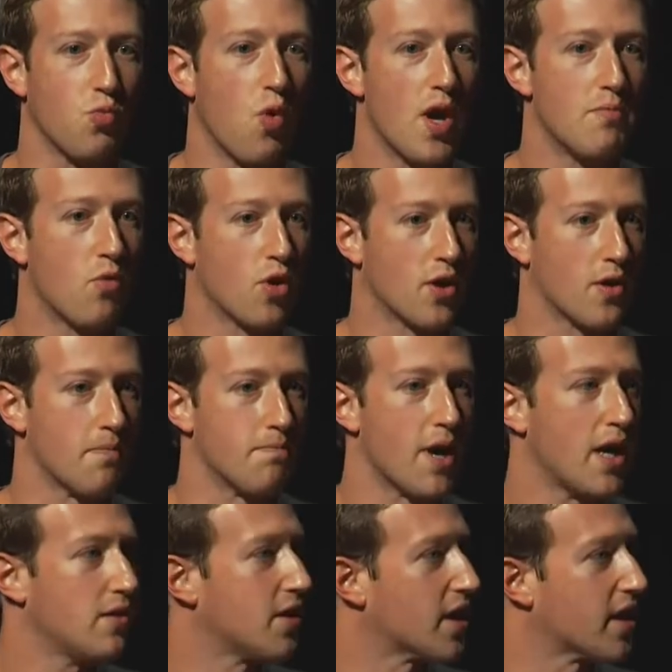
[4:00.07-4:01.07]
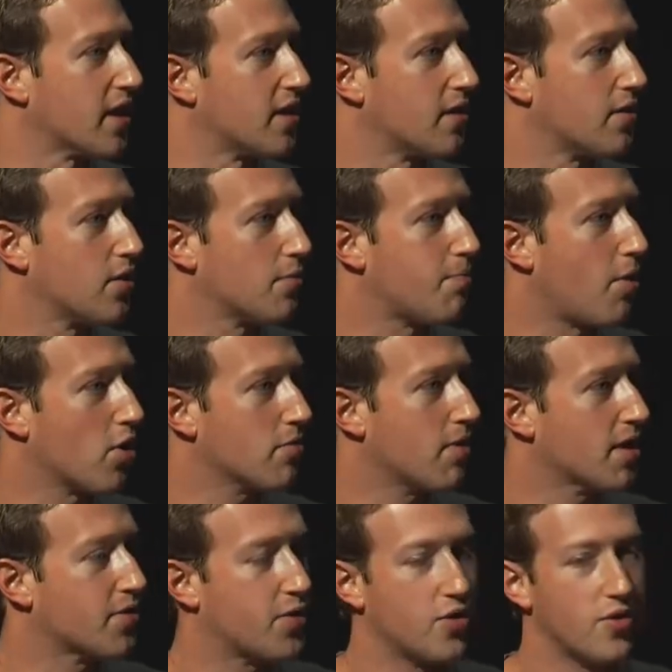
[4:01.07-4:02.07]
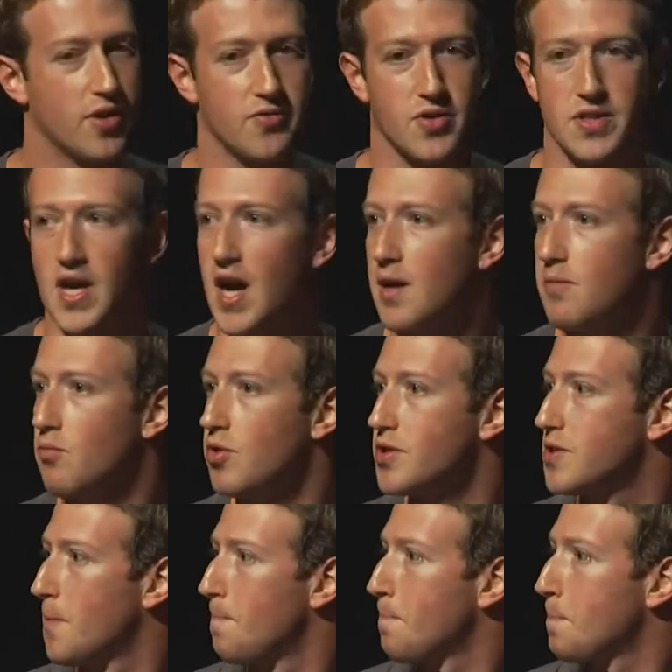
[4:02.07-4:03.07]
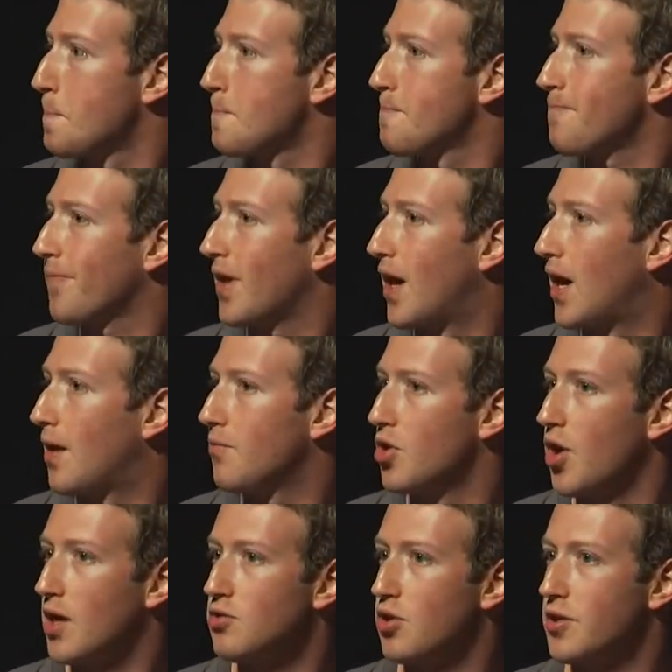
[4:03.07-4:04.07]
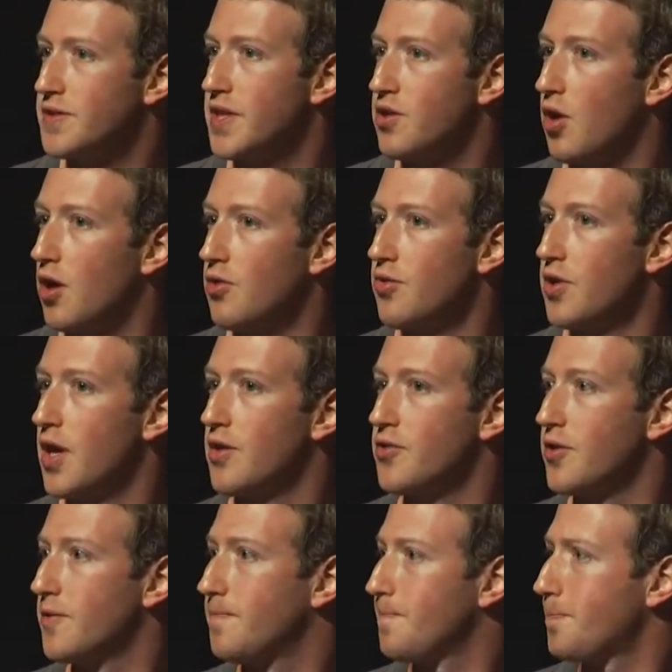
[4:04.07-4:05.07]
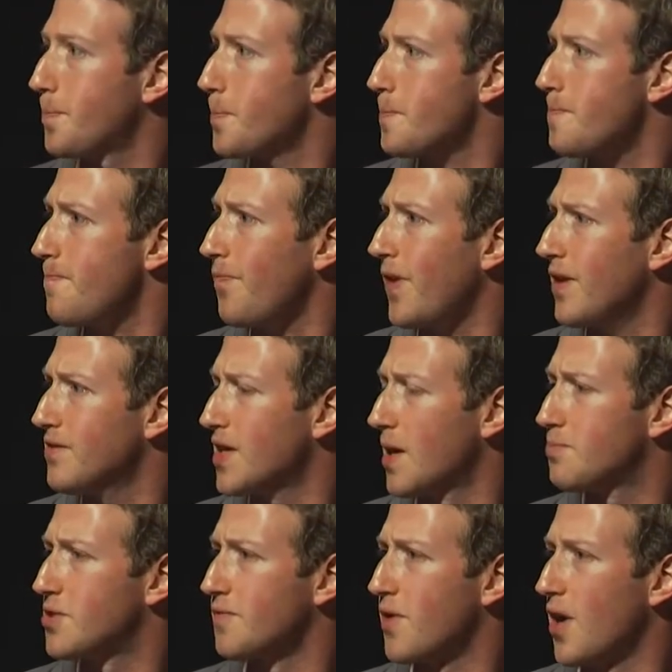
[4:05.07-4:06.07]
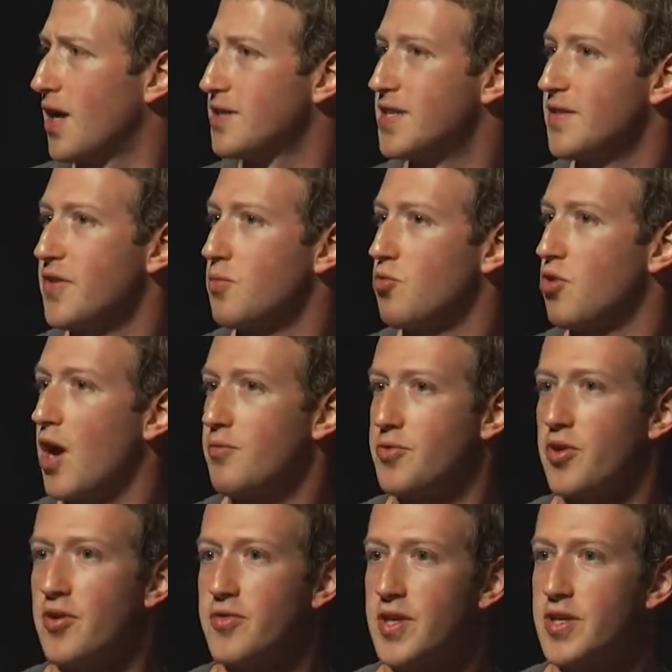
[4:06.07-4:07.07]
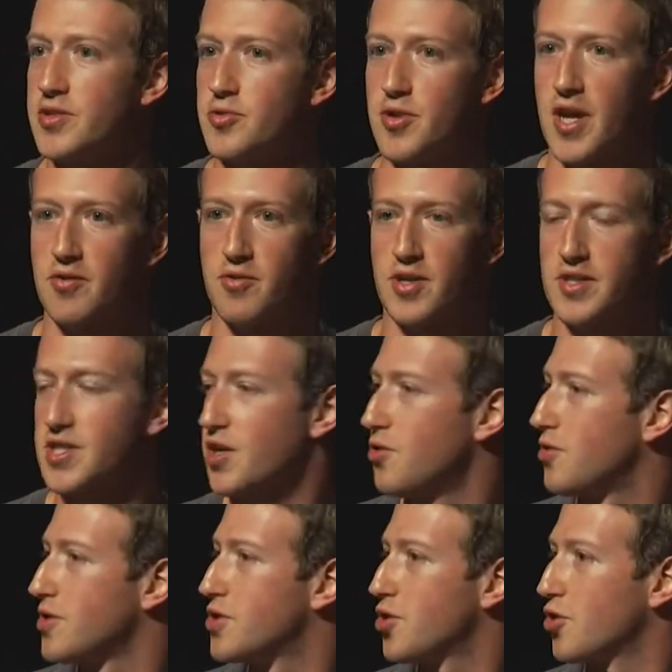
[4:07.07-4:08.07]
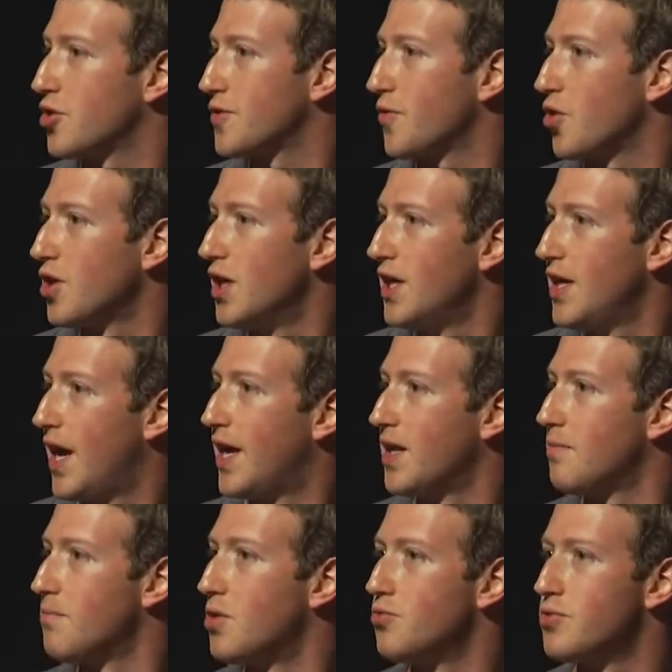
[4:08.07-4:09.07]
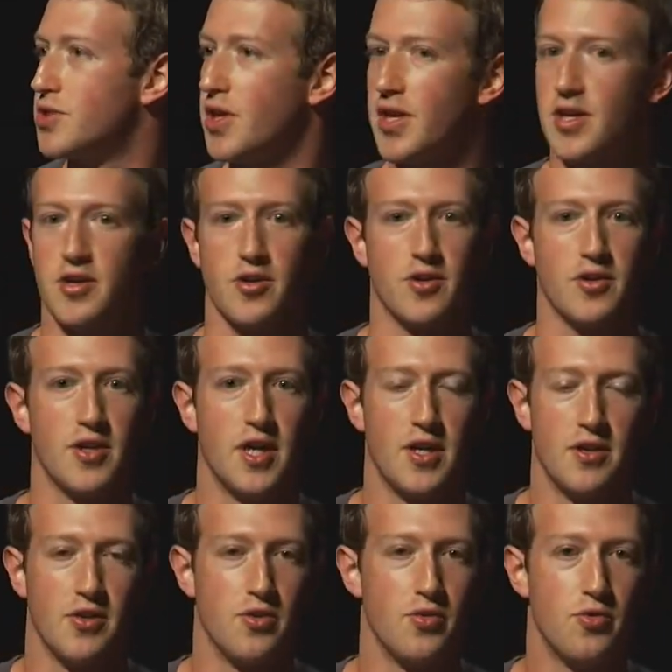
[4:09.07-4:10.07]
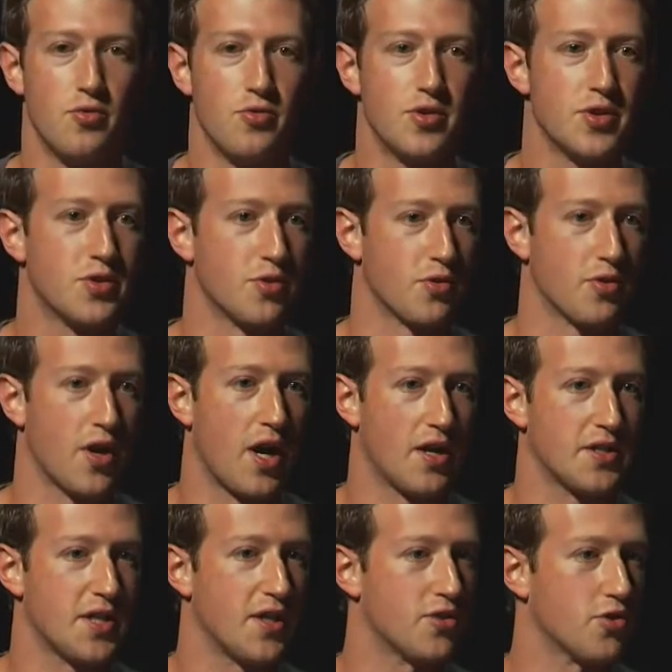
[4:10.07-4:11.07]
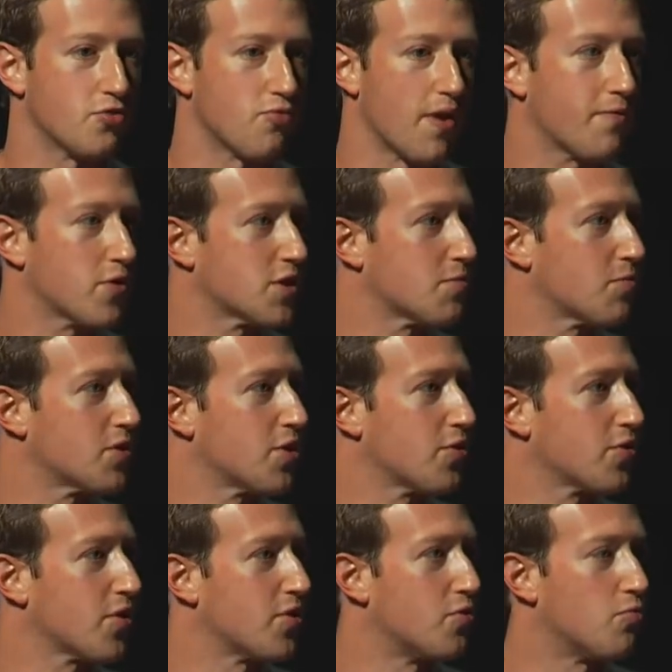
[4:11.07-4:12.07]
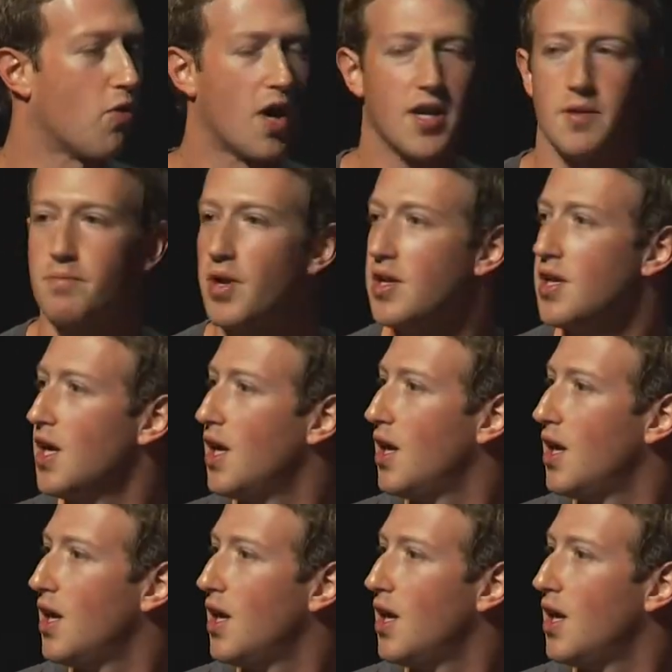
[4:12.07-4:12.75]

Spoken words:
way more compelling. And part of my theory at the time was, I looked at all the other types of content that were out there on the internet, right? It's like you could search for any music or news or content or reference material that you wanted, but